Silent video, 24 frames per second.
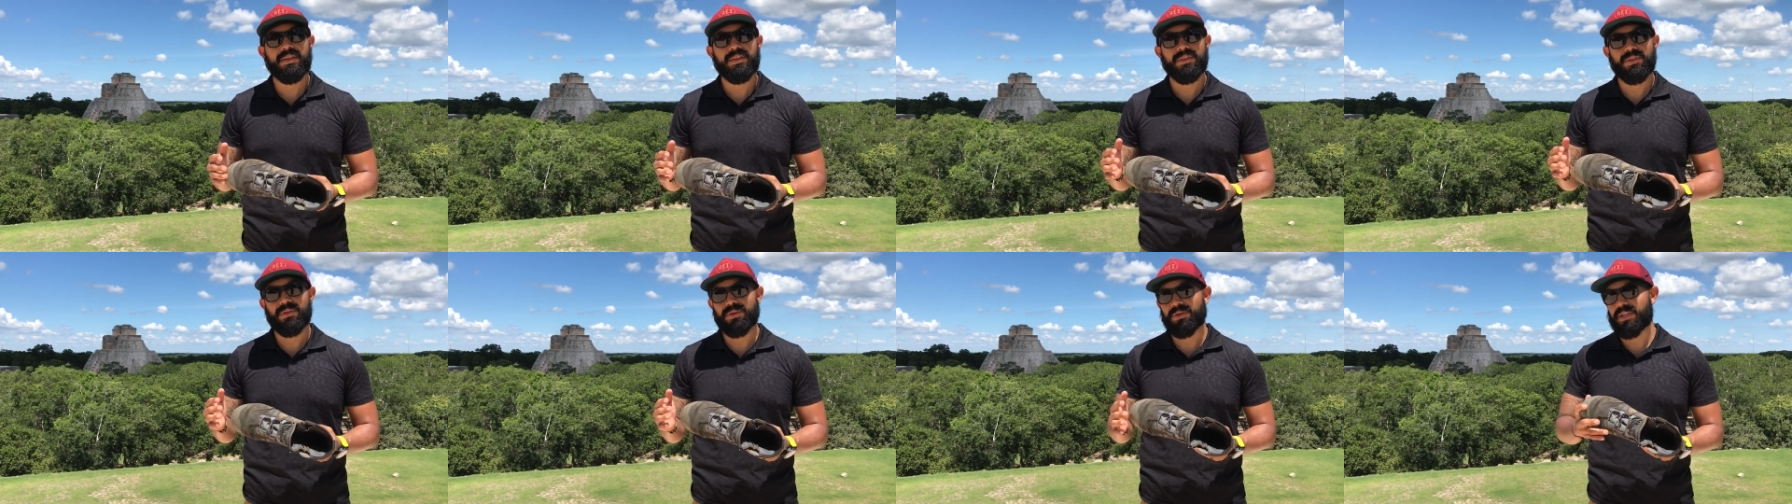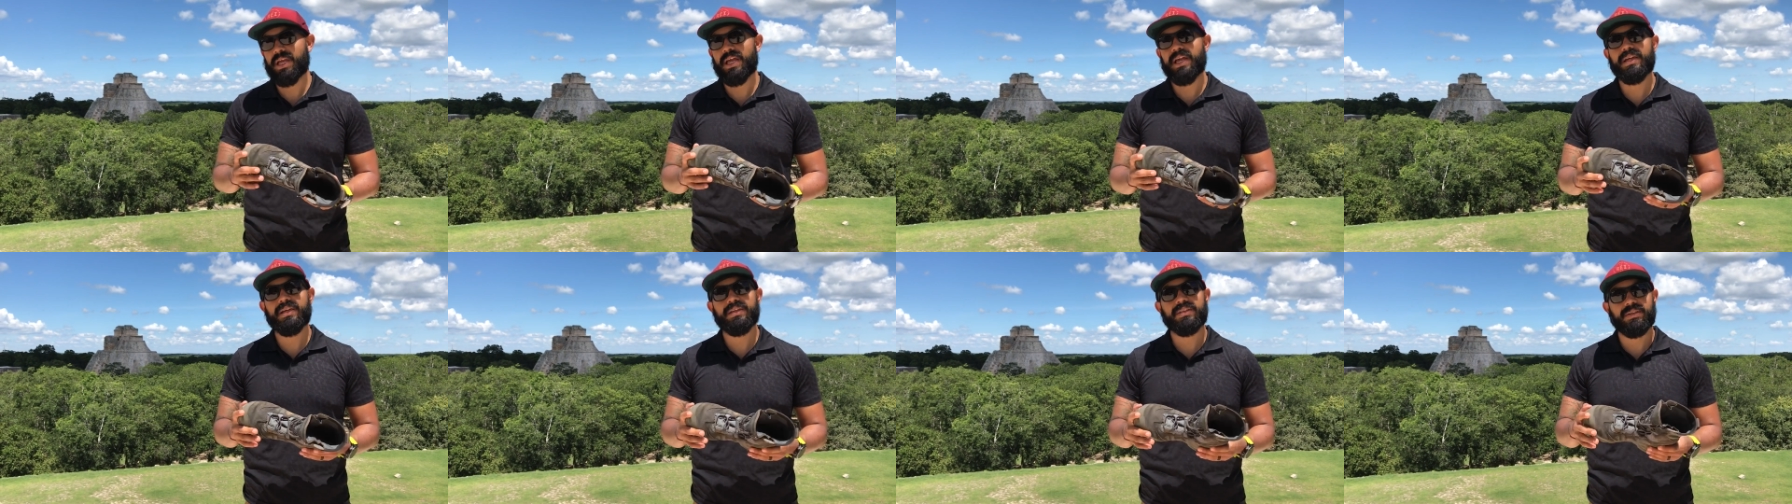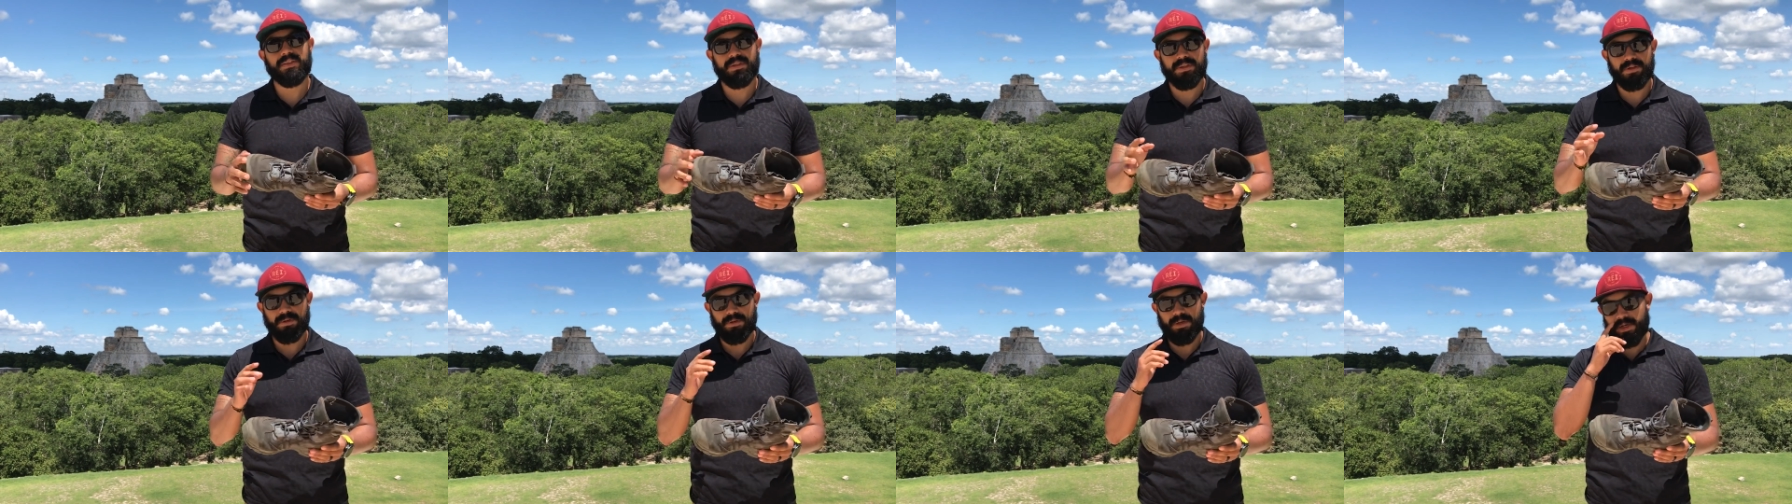They're light,
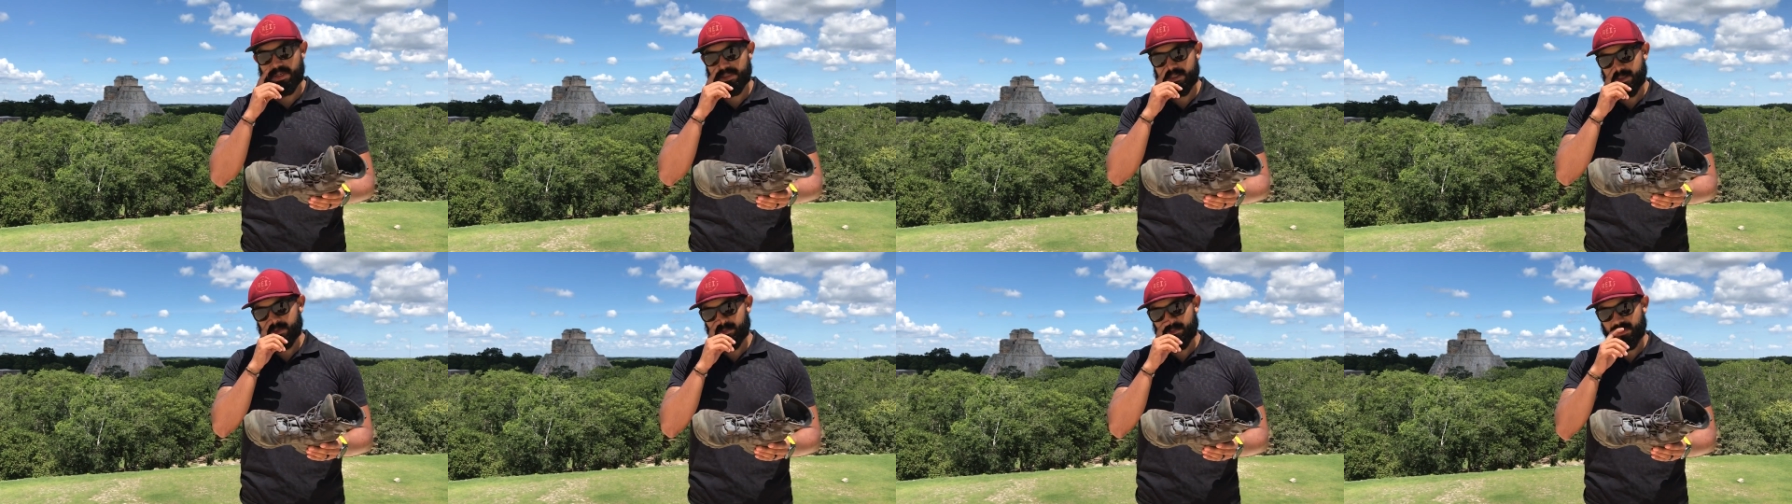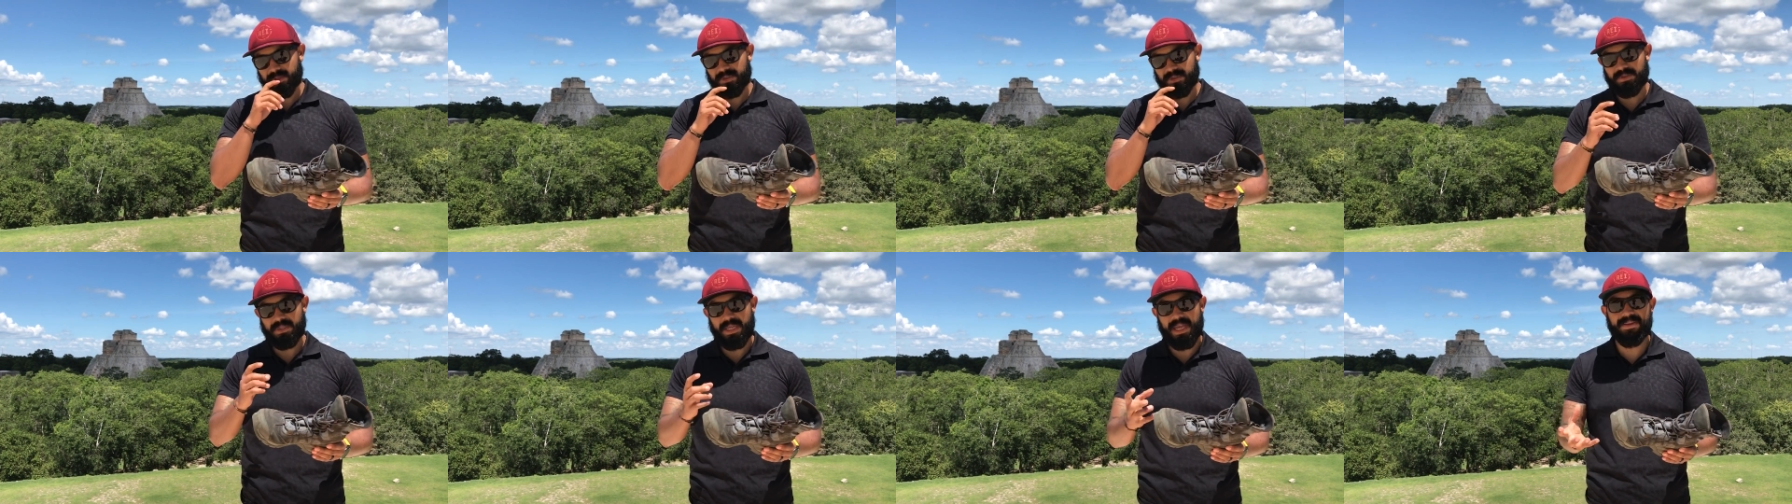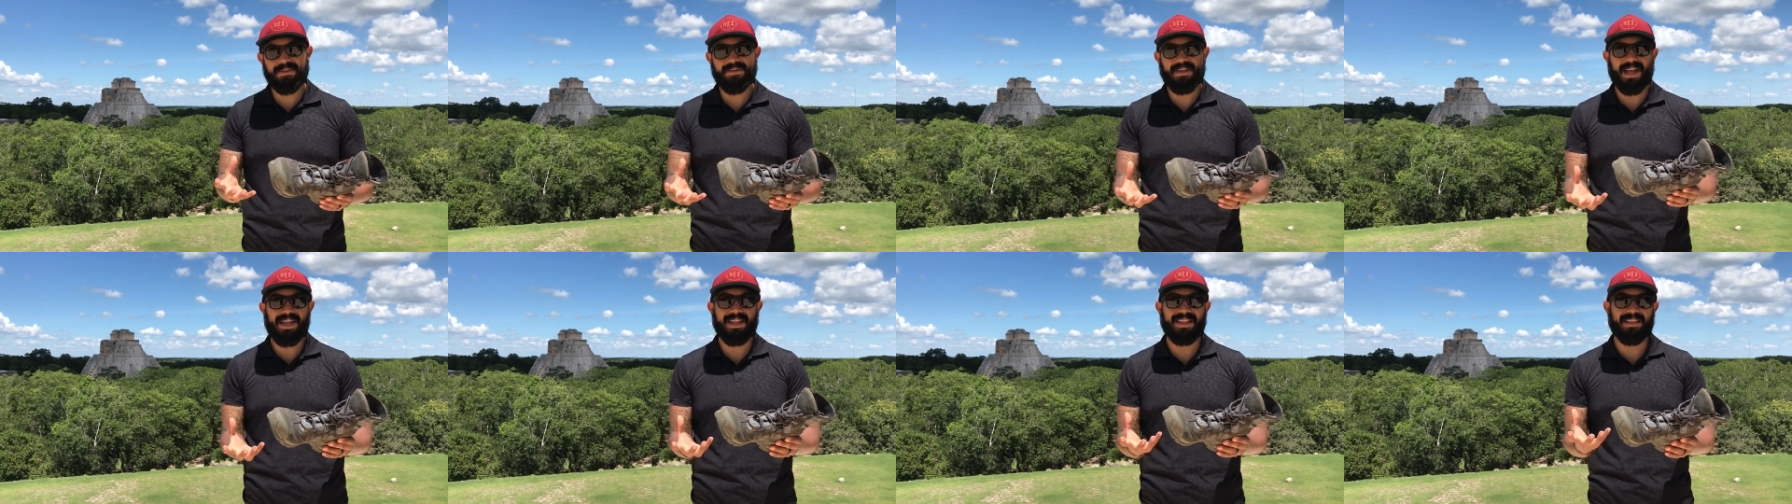they're awesome, but
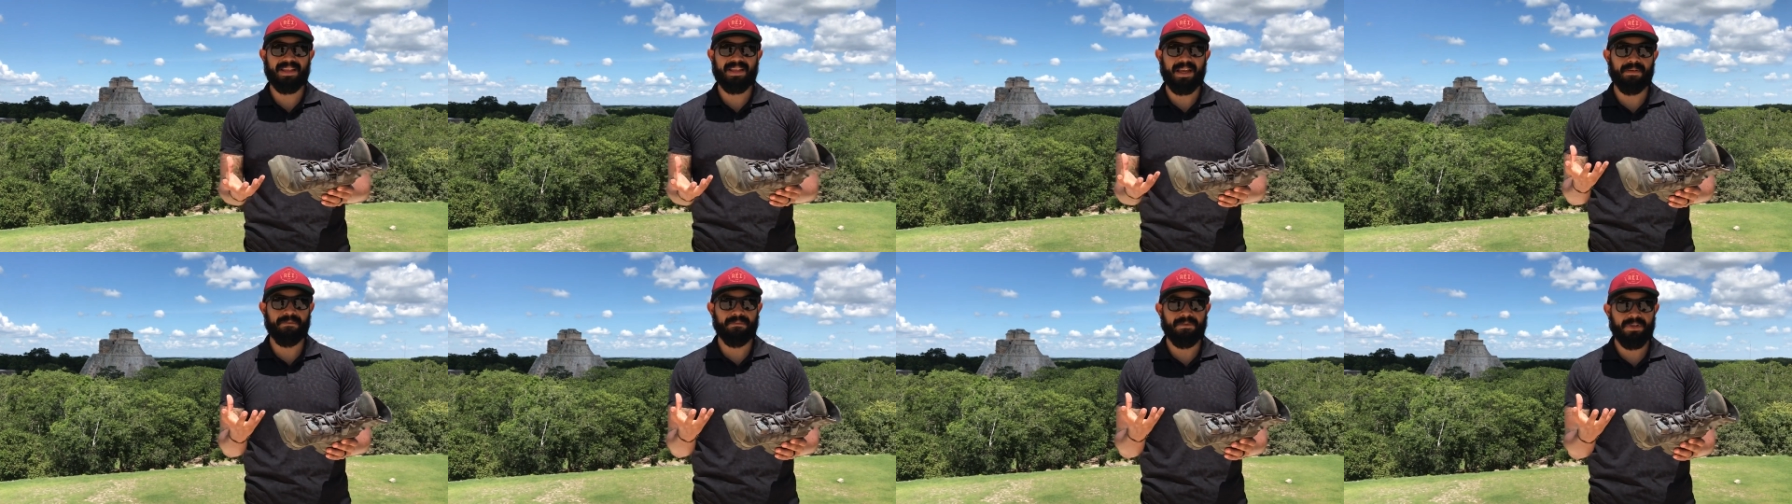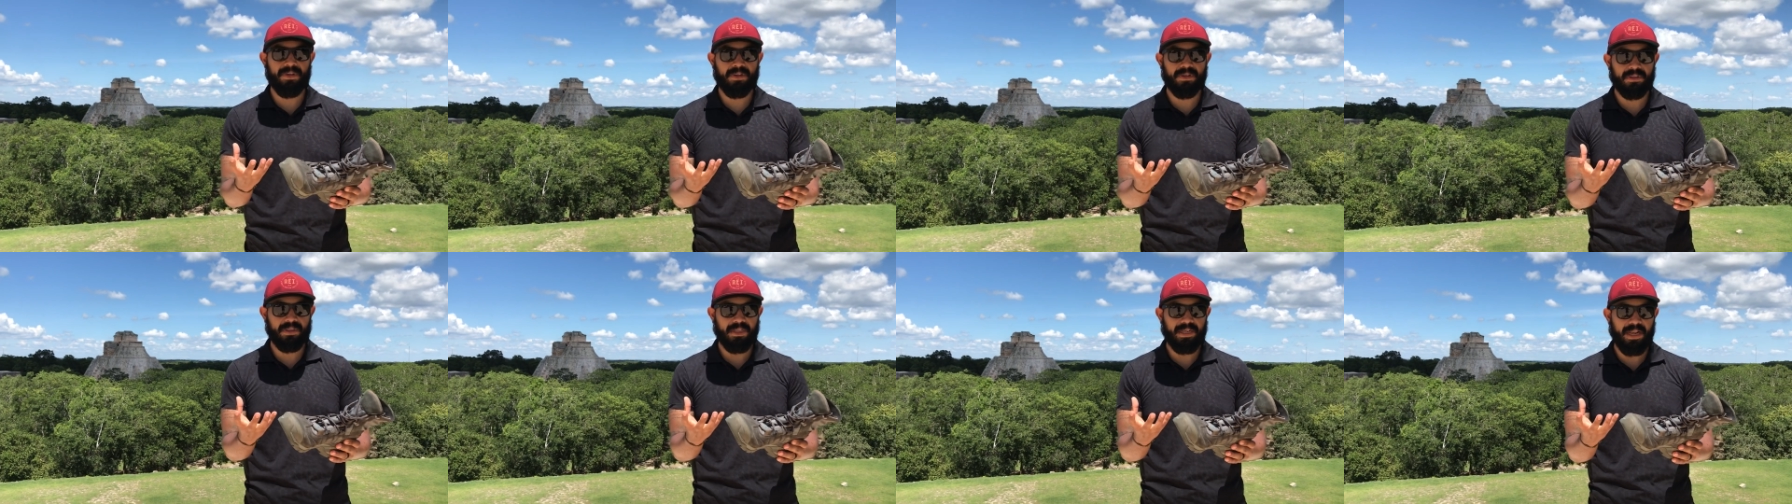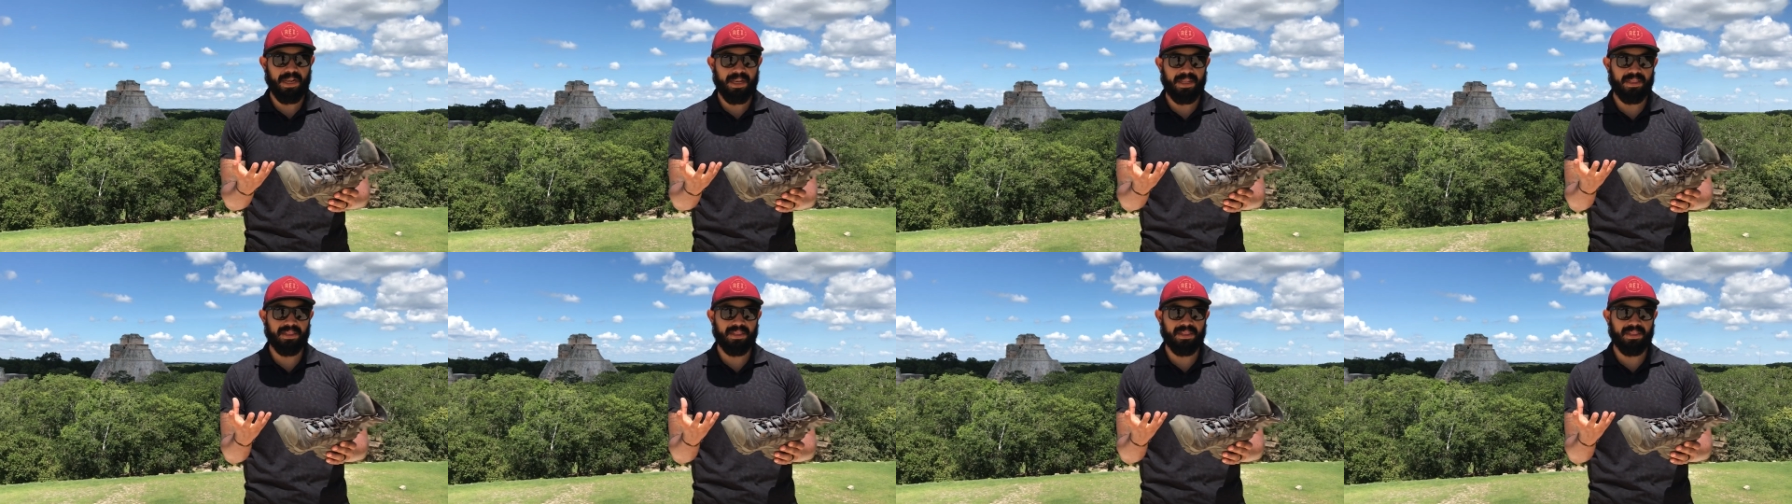I feel that I